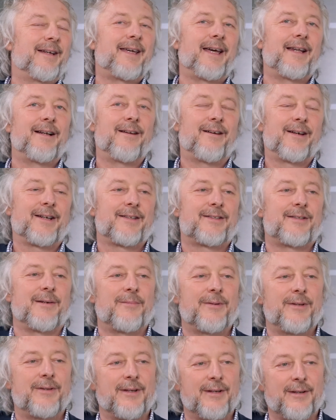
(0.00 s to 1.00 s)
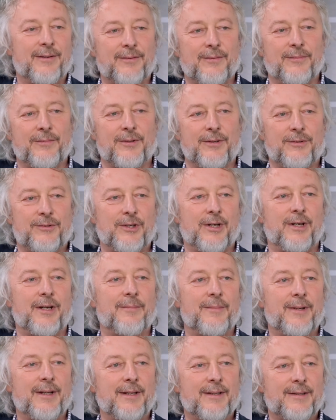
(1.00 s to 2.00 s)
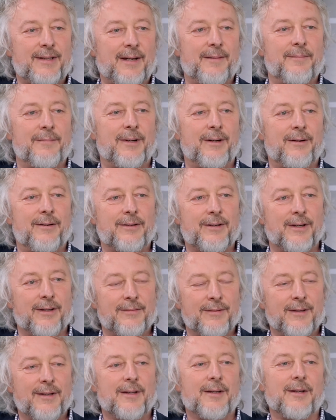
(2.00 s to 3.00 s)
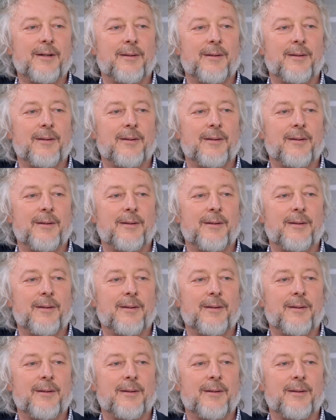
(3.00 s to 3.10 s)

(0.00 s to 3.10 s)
again, like I said, with the Germany and Denmark and